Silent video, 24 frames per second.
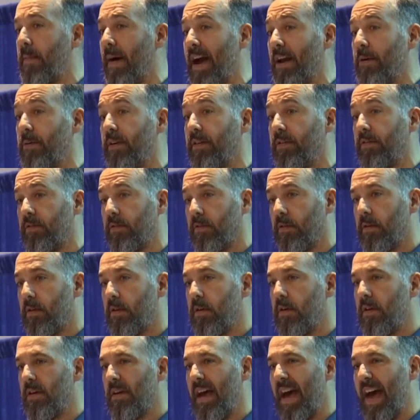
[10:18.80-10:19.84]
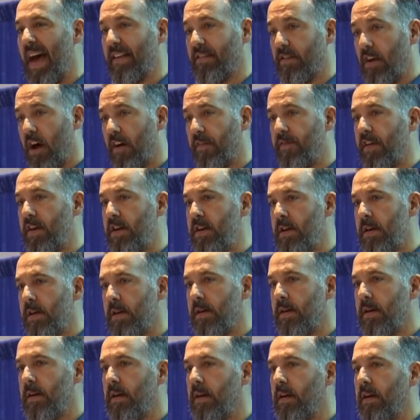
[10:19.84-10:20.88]
batteries as often.
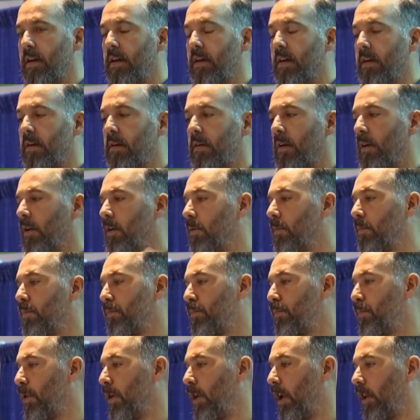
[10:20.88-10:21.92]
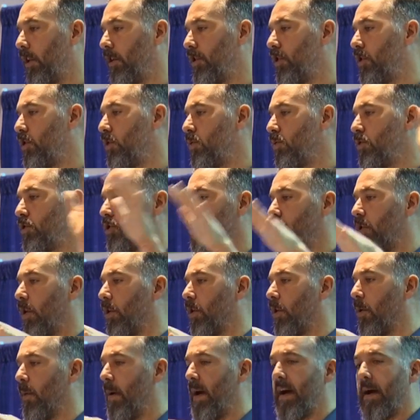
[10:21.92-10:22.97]
Put a huge
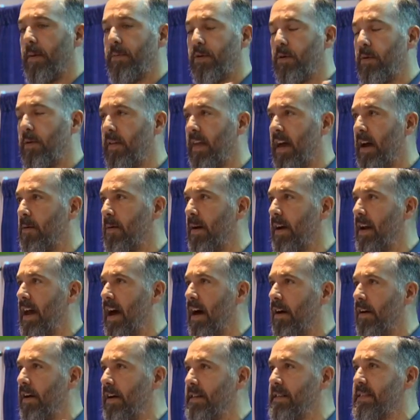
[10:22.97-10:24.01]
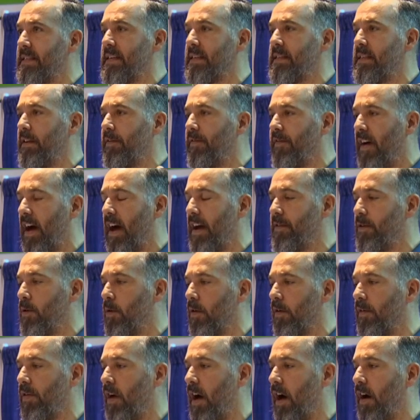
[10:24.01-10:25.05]
solar array, I'm doing that right now in a 65
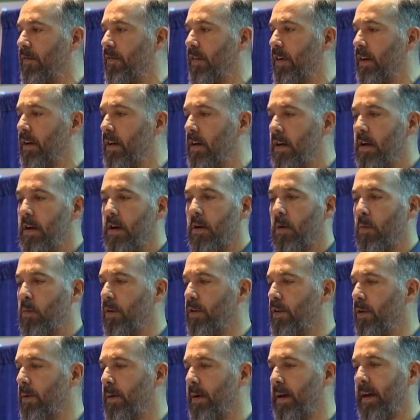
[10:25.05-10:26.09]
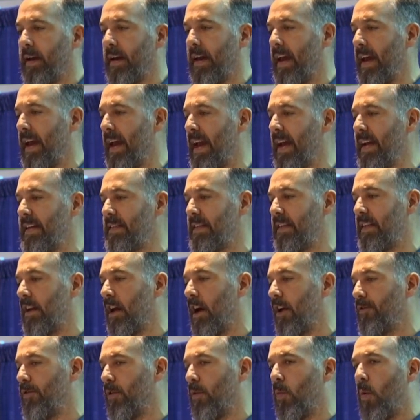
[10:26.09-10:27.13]
North oven. We're doing an
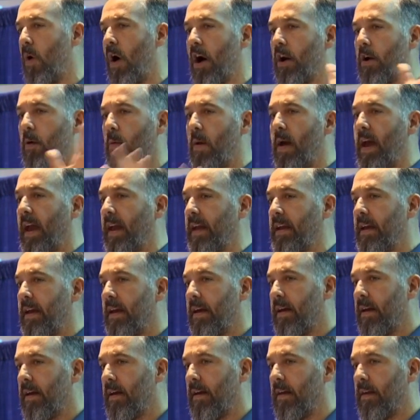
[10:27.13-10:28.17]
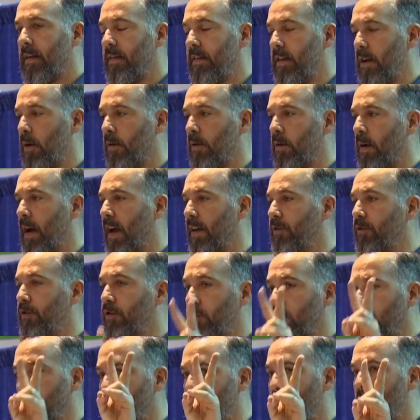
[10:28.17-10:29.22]
1800 watt array. The owner has
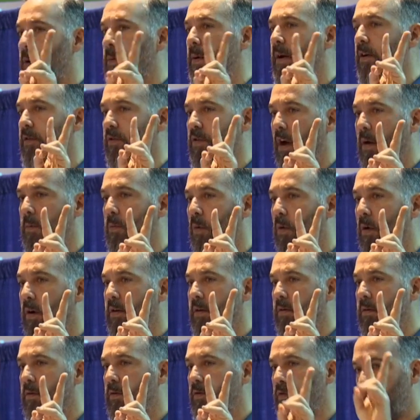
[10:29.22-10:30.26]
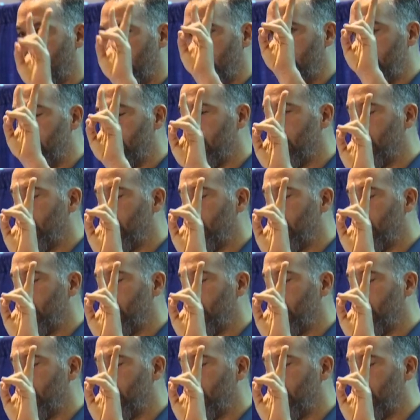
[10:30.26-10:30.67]
two generators on board, two.